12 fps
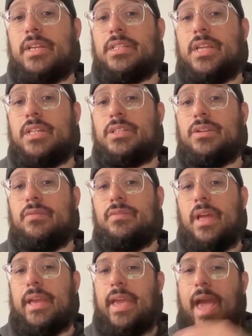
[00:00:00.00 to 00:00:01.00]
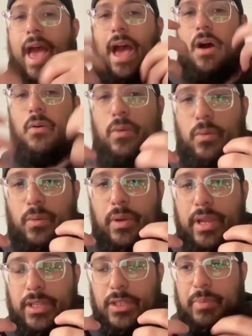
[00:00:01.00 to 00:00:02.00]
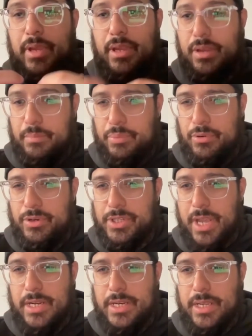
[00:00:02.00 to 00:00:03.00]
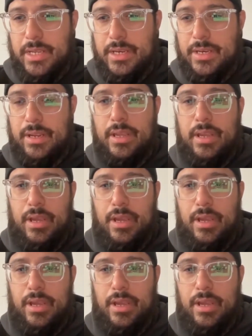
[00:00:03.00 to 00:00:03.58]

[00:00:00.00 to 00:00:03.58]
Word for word: in a sense of like how it's being presented